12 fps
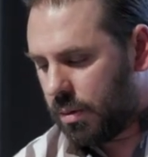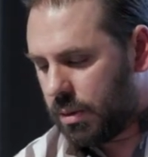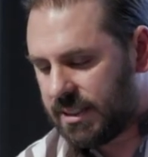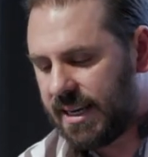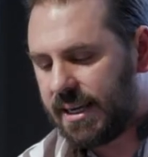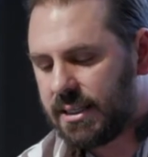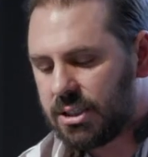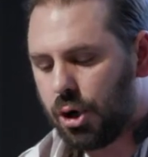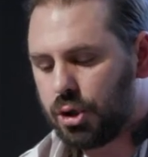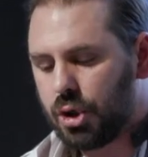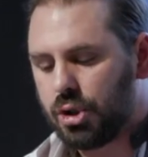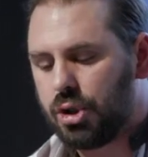Stengers
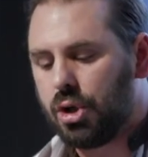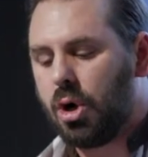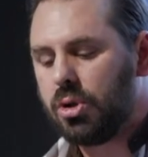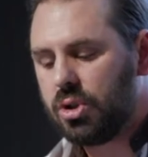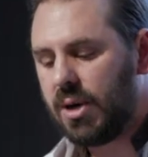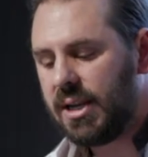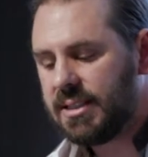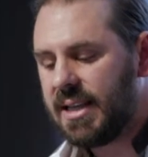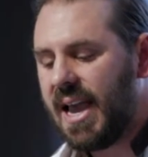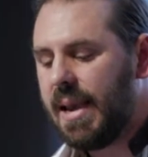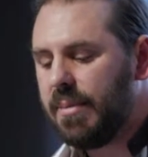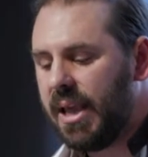goes on to contrast the
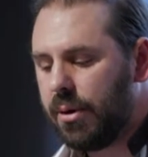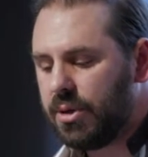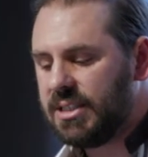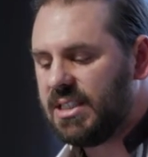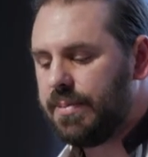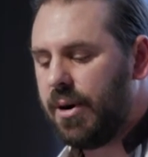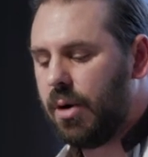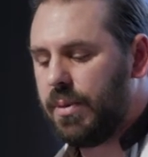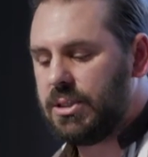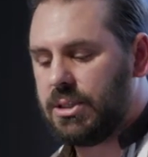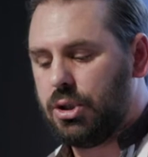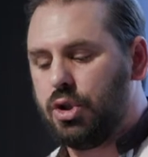ape language
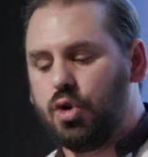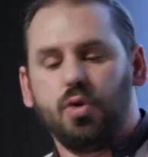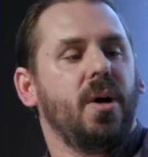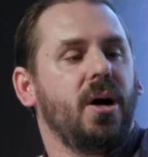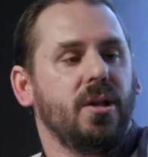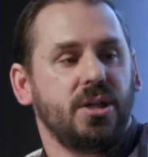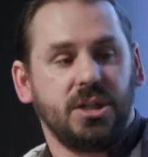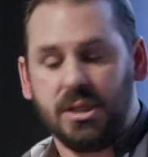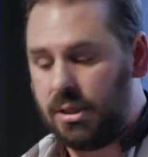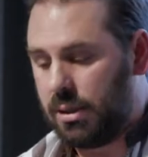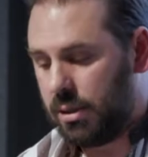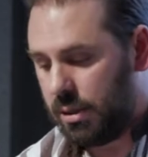experiments to zoo
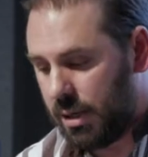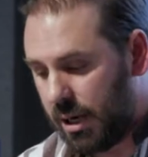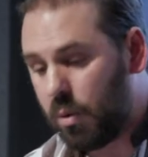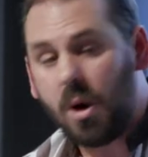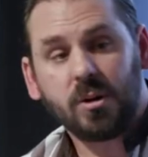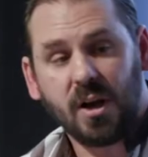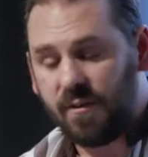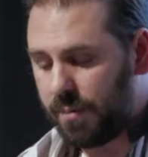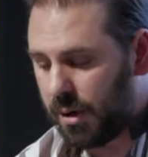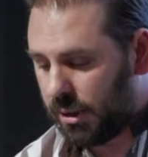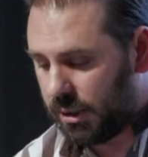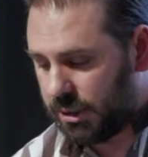biology and wildlife
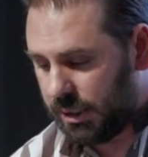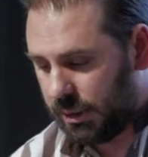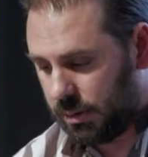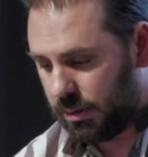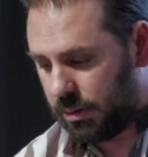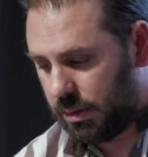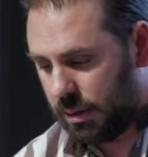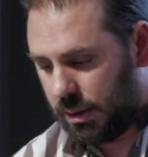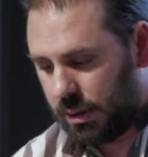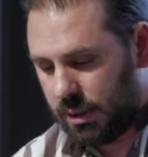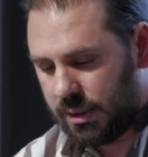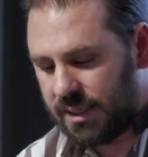biology.
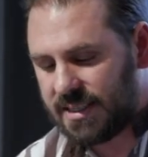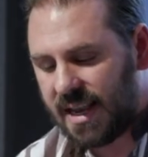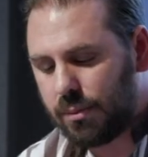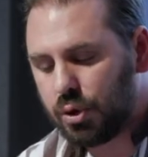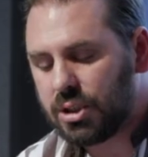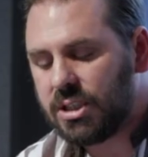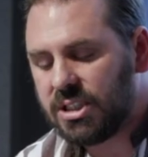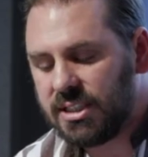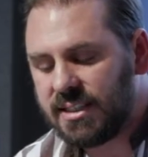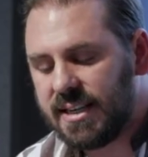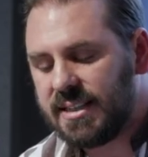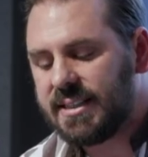These animals, she
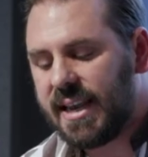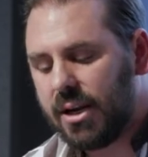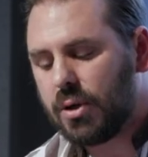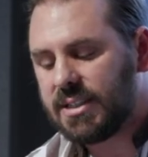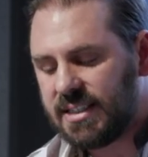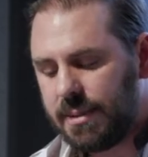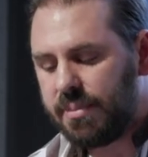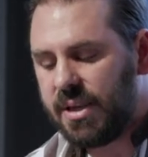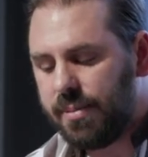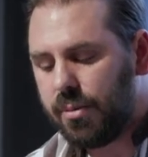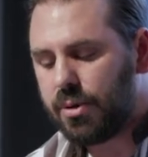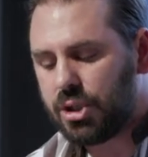says, cannot simply
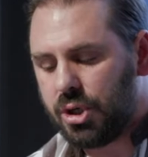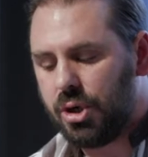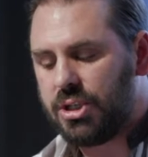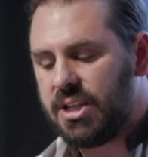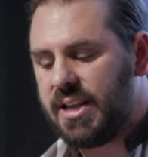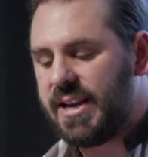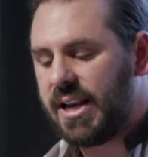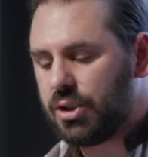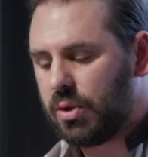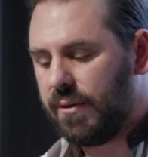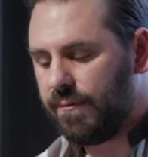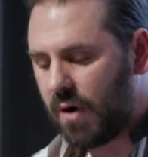be returned to their
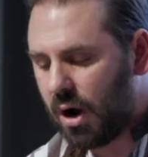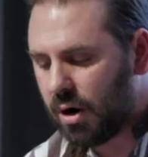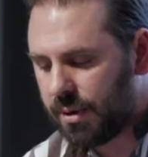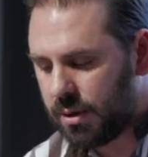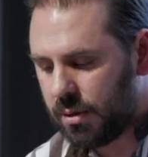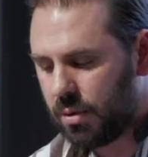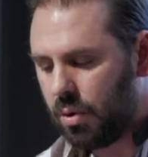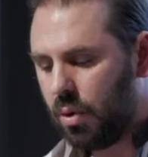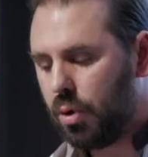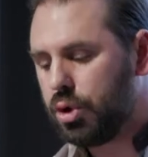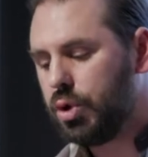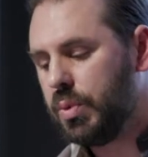natural environment
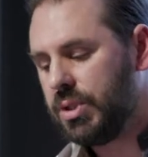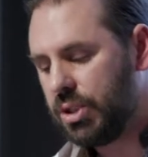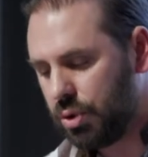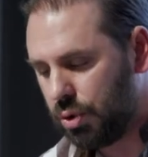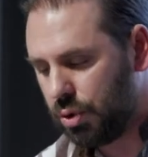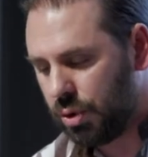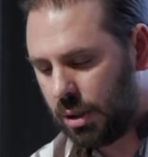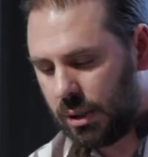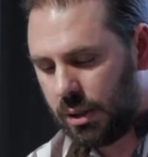or to a zoo,